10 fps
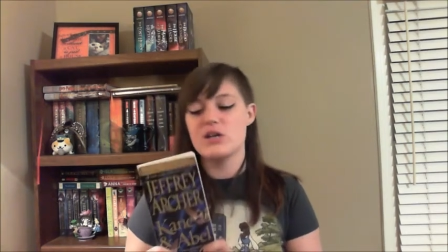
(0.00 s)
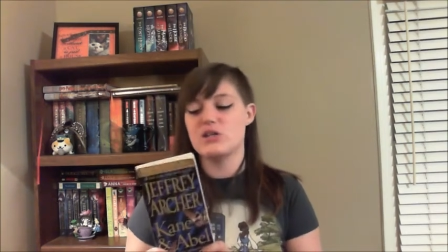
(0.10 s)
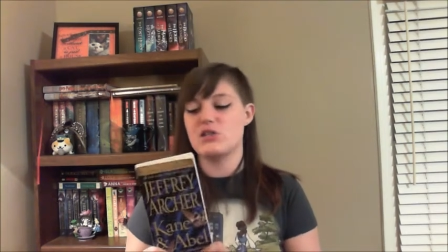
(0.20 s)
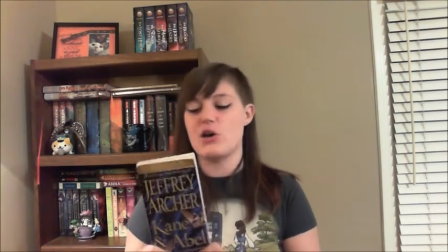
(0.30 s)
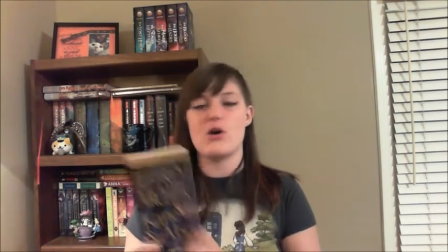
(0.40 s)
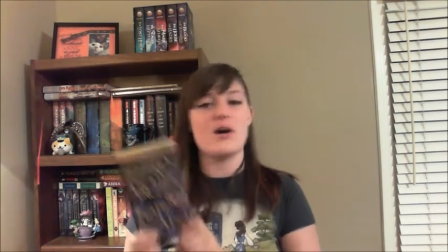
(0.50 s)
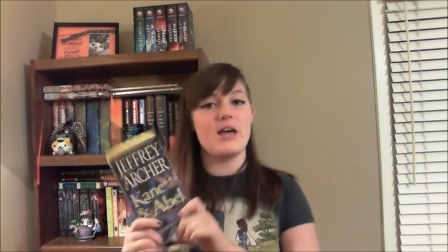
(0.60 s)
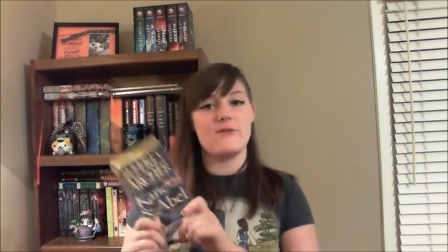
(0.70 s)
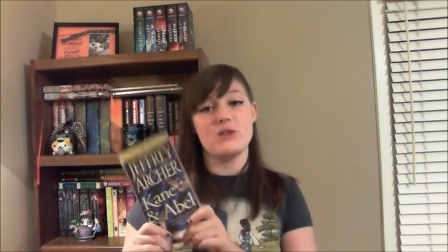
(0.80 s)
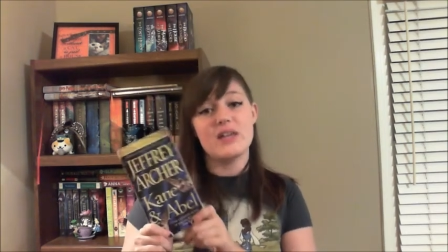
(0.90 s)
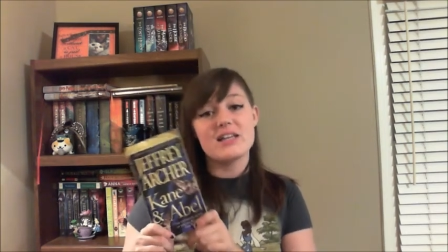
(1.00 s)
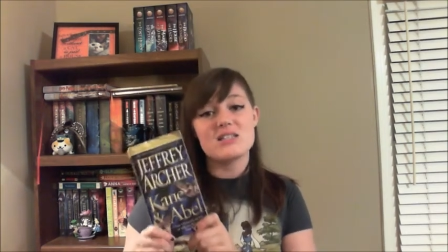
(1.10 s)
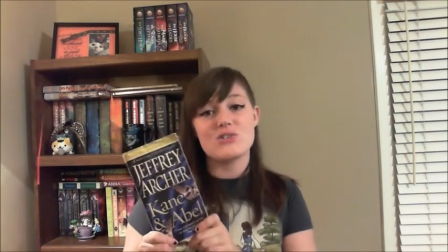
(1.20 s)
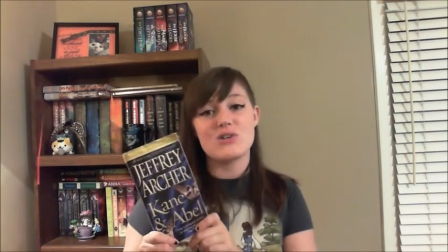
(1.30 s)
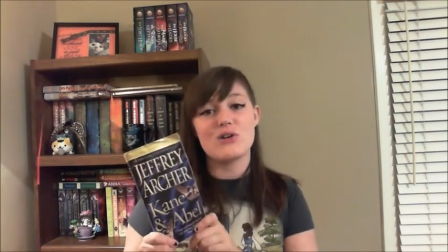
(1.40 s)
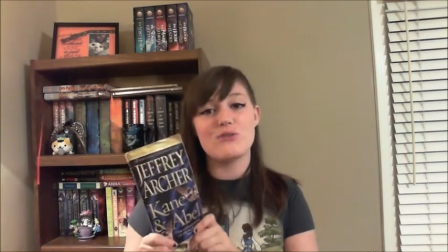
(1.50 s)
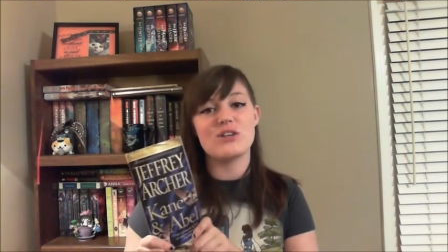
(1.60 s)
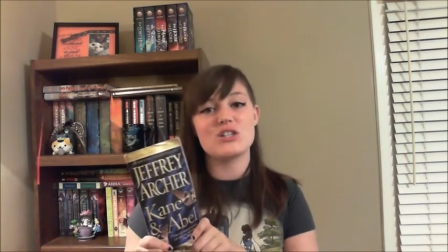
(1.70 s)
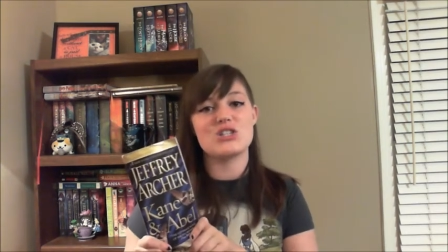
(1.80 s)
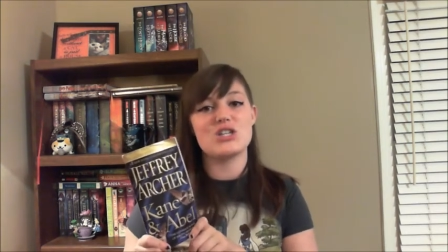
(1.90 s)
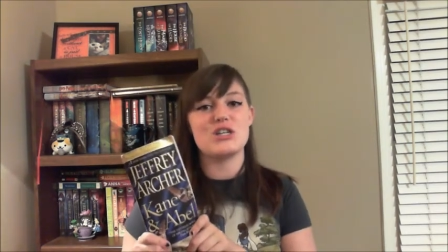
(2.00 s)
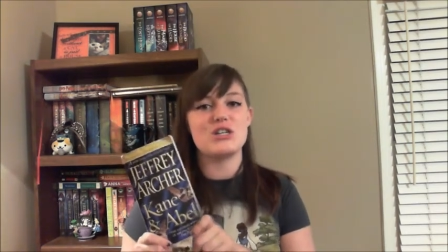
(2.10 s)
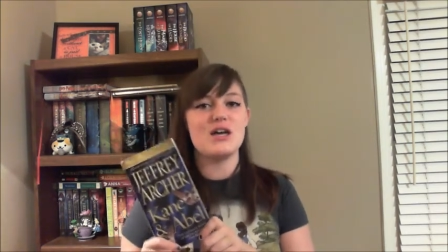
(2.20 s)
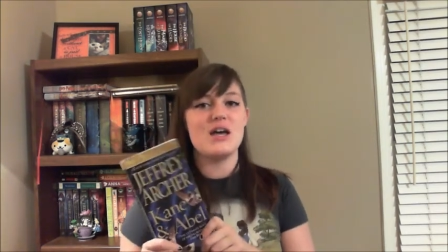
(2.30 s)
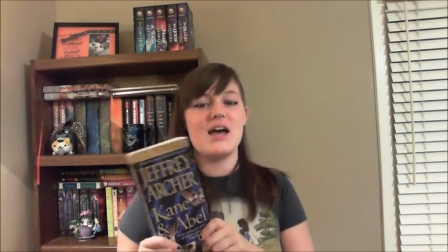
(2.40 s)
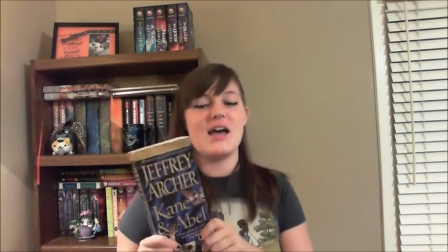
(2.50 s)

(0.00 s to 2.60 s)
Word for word: So if you like historical fiction